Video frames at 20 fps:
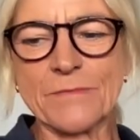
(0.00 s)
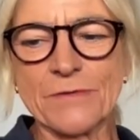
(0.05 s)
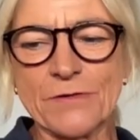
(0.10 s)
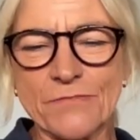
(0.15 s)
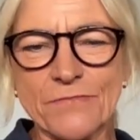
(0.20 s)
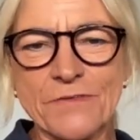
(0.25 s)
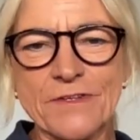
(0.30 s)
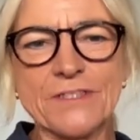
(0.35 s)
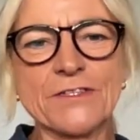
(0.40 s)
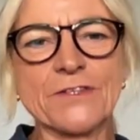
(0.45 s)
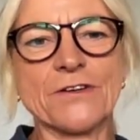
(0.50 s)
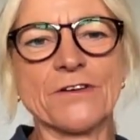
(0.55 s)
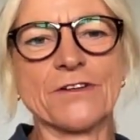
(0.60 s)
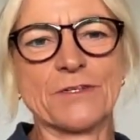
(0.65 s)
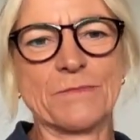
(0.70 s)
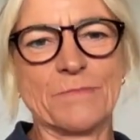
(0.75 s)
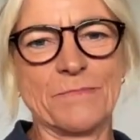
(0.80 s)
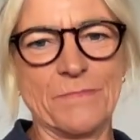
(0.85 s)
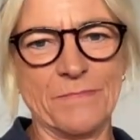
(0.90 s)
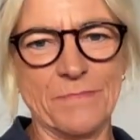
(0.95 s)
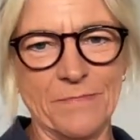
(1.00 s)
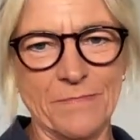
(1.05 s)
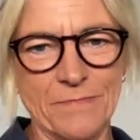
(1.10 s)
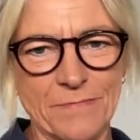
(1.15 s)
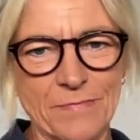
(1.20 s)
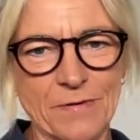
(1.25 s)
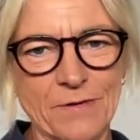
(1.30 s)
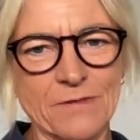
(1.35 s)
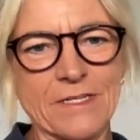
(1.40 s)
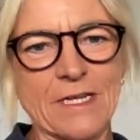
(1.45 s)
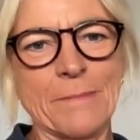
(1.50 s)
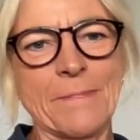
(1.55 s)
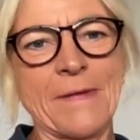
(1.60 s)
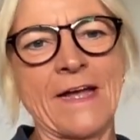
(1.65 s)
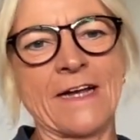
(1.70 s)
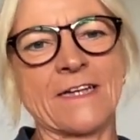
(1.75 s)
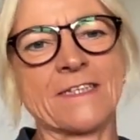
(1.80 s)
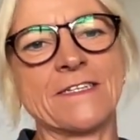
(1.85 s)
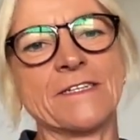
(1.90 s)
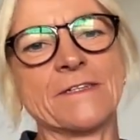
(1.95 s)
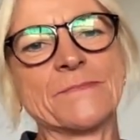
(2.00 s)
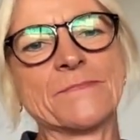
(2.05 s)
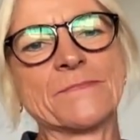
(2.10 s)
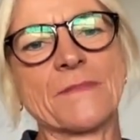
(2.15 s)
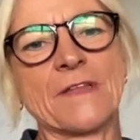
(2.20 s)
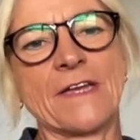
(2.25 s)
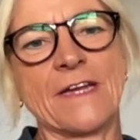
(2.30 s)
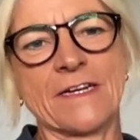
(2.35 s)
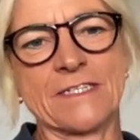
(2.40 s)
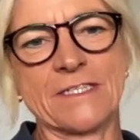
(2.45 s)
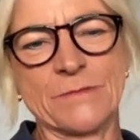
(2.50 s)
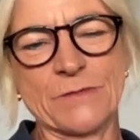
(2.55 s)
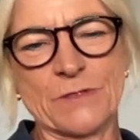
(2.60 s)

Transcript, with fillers: little bit of research pulled up Axiom,